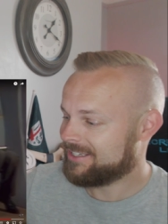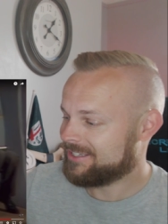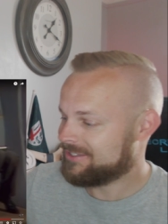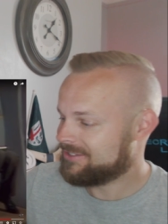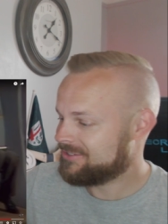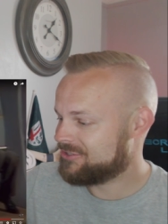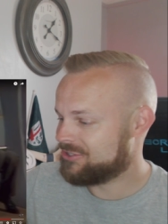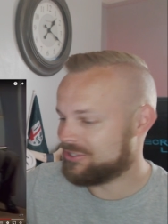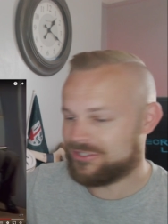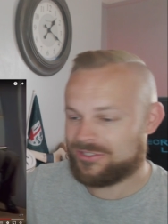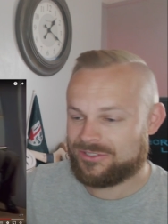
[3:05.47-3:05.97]

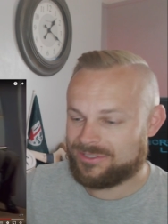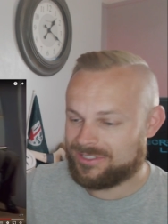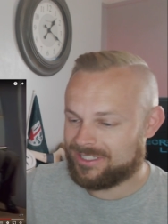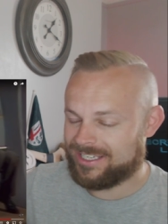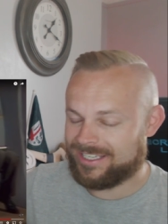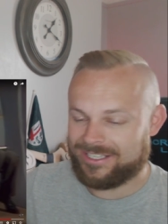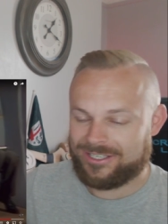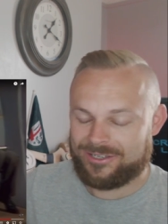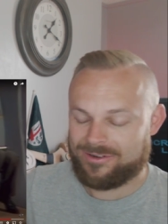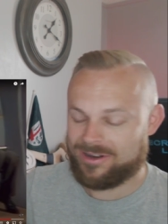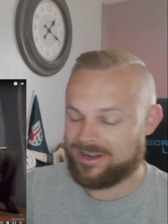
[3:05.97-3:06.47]
Just
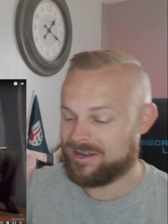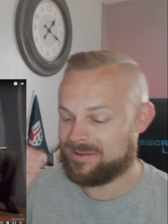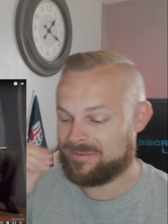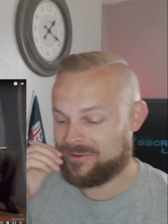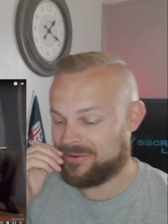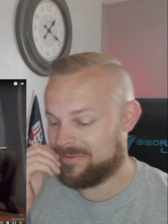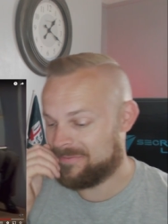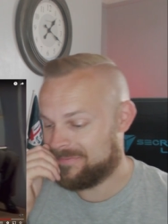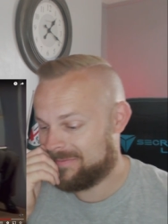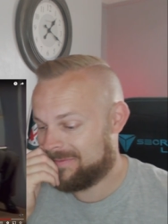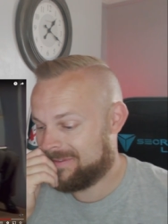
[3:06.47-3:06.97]

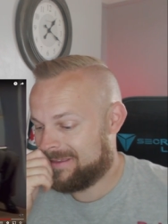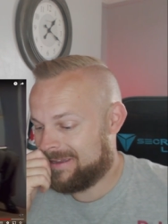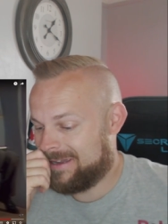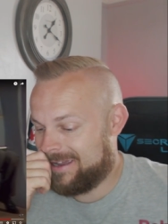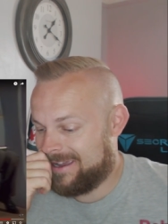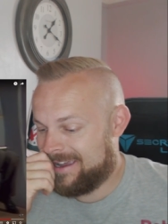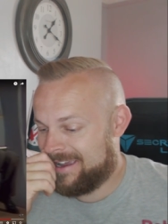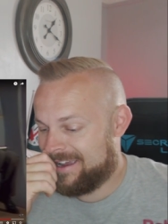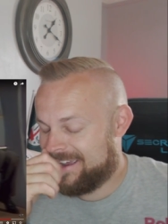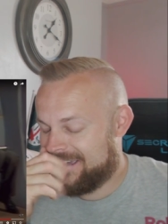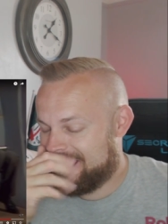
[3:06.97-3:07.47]
incredible.
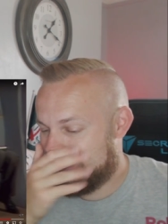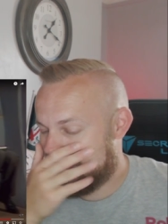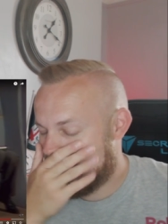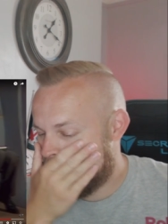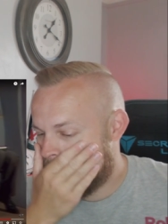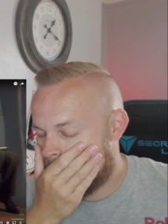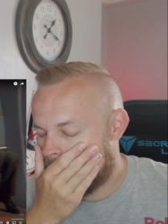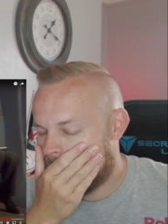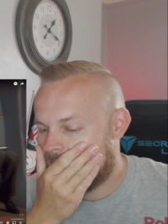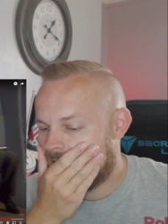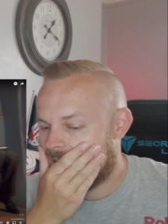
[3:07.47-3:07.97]
Uh,
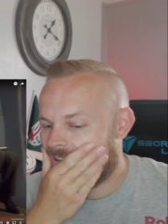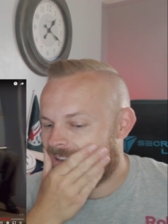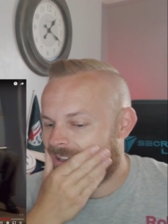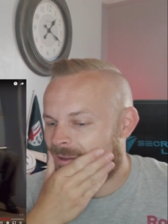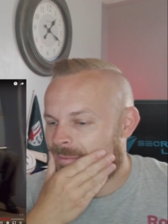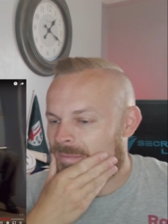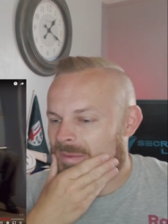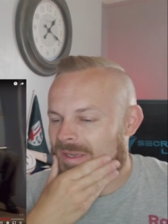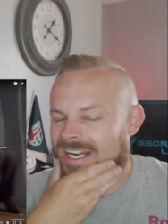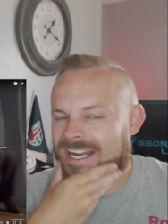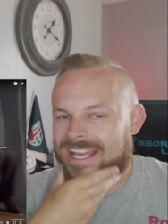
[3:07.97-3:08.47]

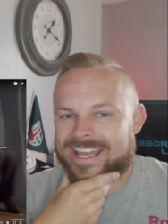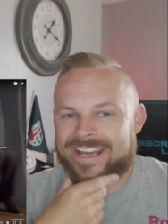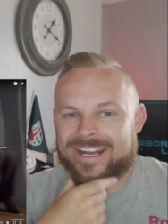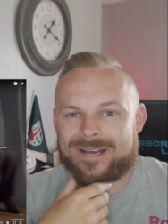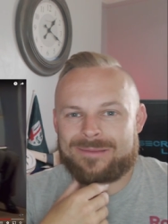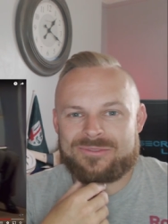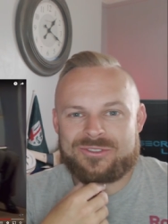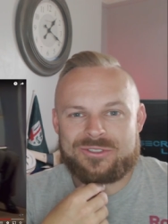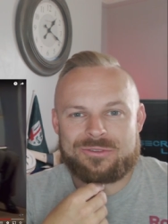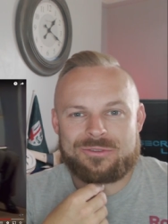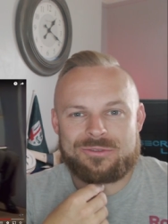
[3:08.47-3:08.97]
playing
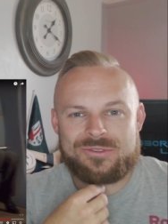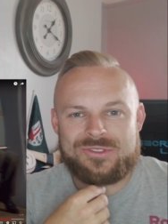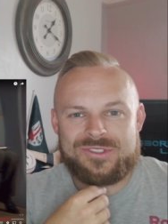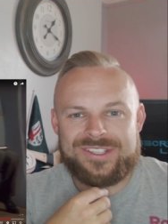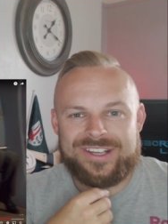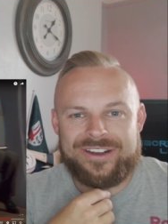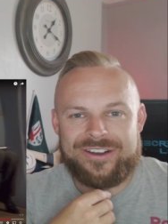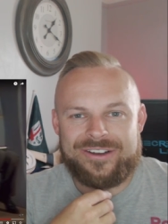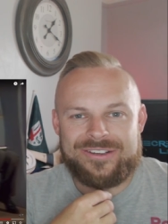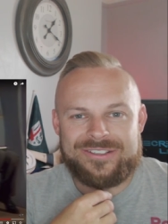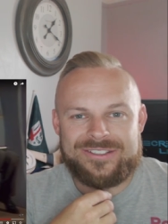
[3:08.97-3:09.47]
up to all
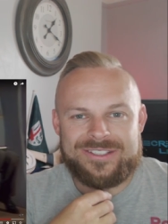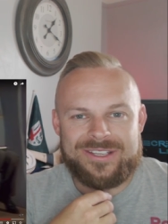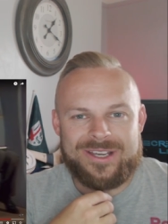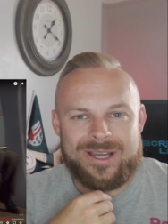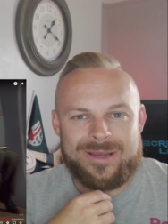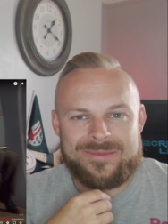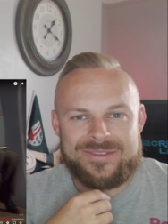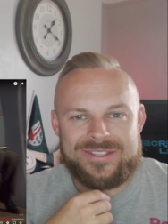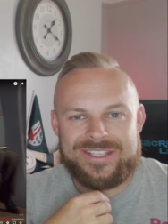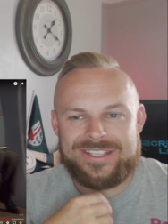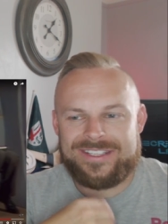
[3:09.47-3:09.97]

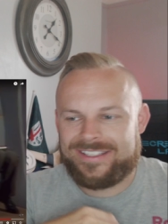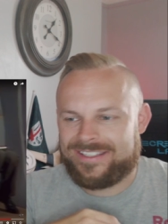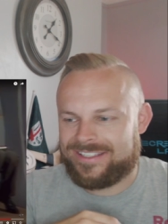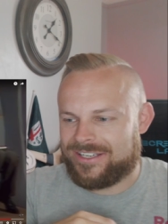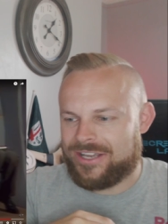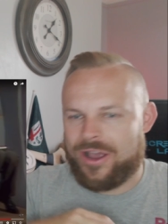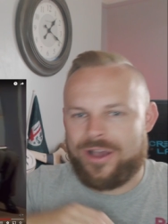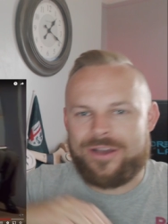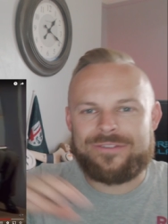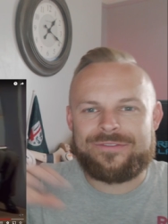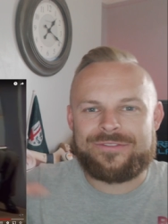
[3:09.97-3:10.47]
stereotypes, the,
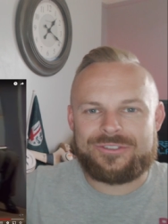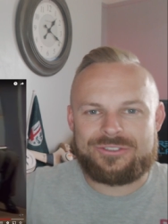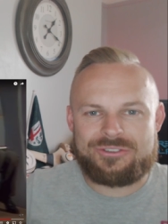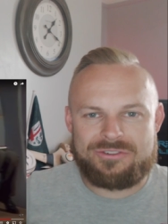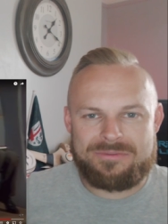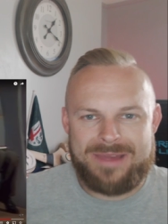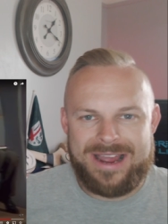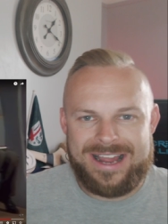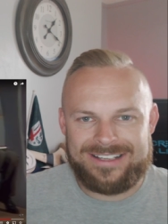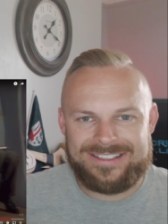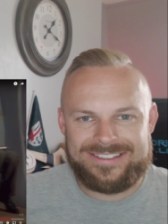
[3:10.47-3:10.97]
the over
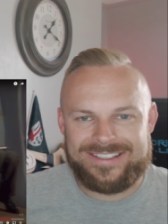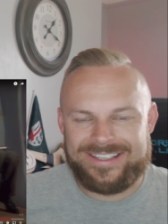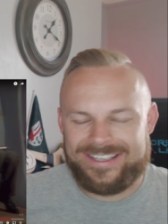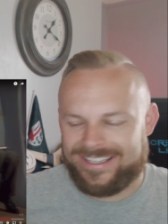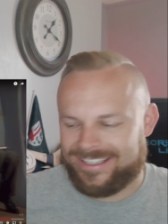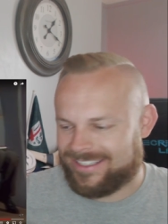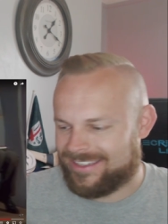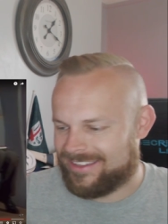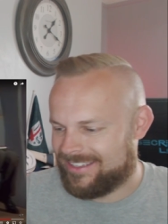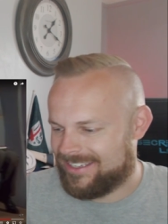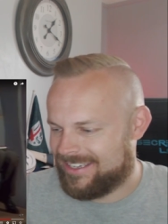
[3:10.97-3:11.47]

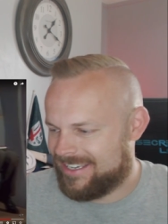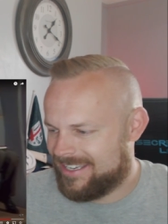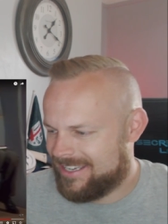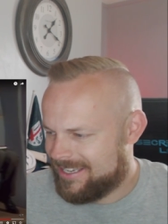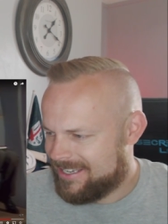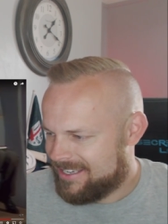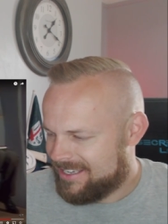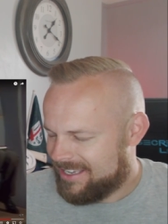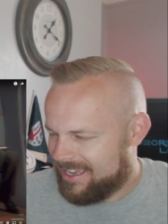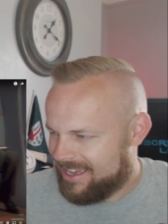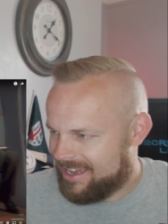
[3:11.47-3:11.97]
dramatic, the
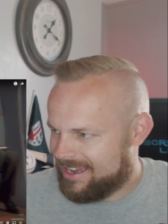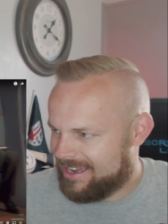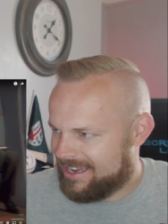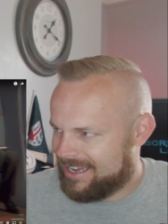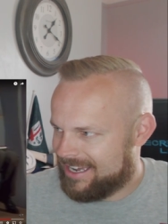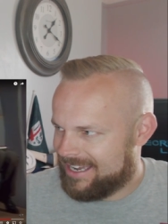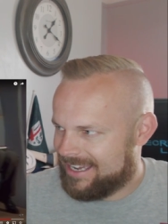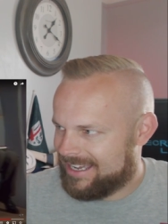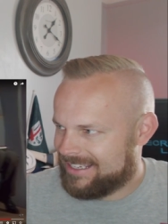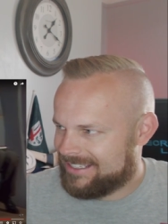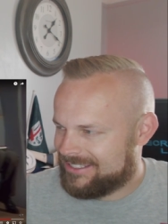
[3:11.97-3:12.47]

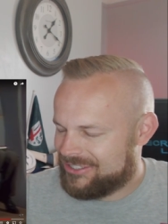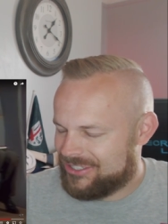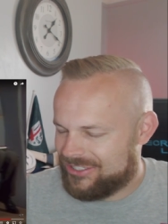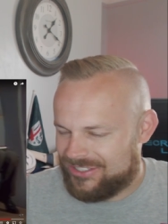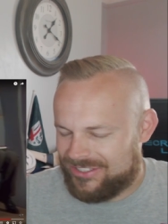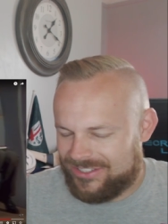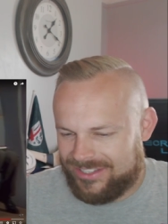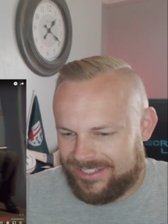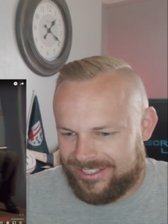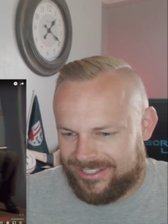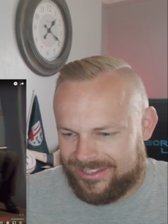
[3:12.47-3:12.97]
uh,
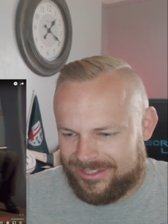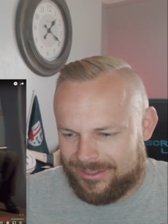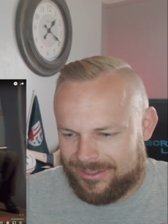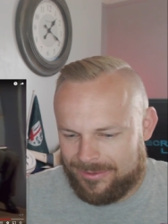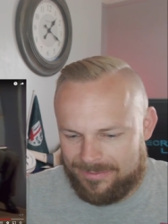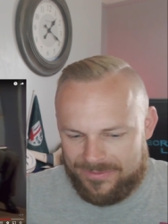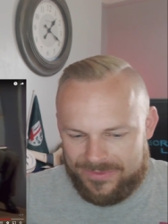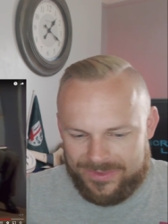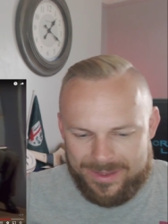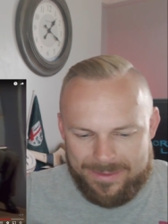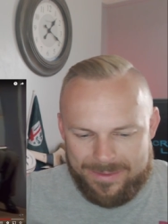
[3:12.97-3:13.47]
just the, the,
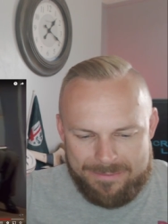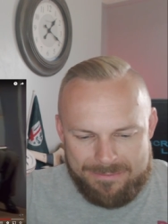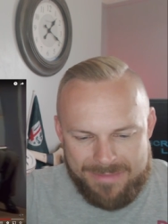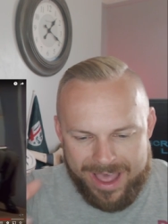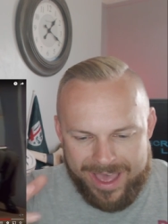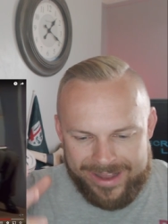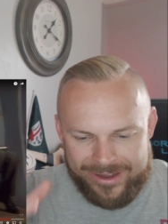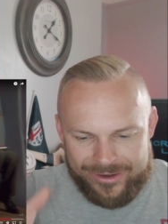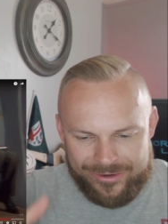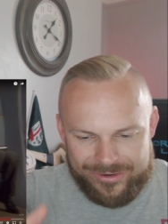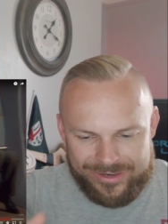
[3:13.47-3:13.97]
the
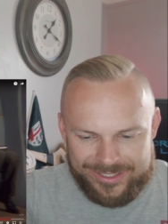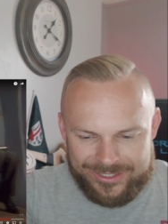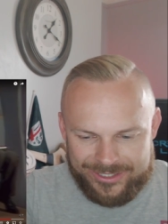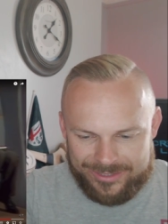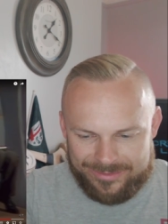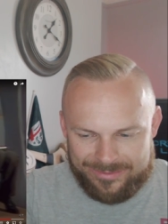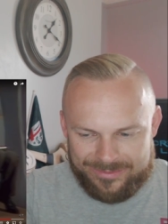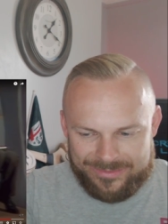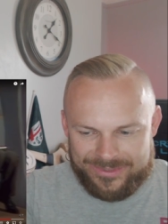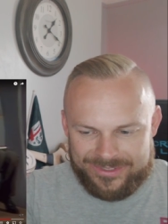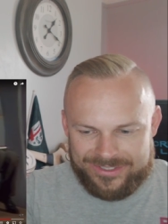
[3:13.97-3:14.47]

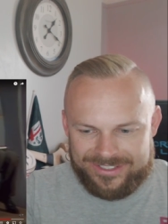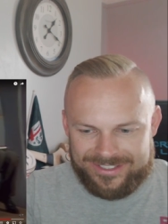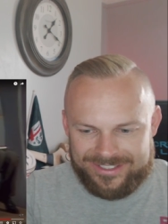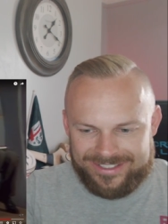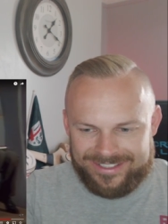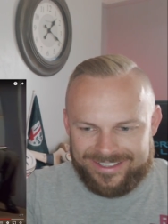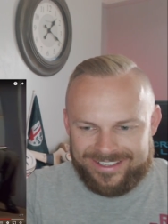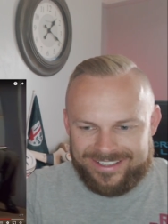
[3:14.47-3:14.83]
mannerisms.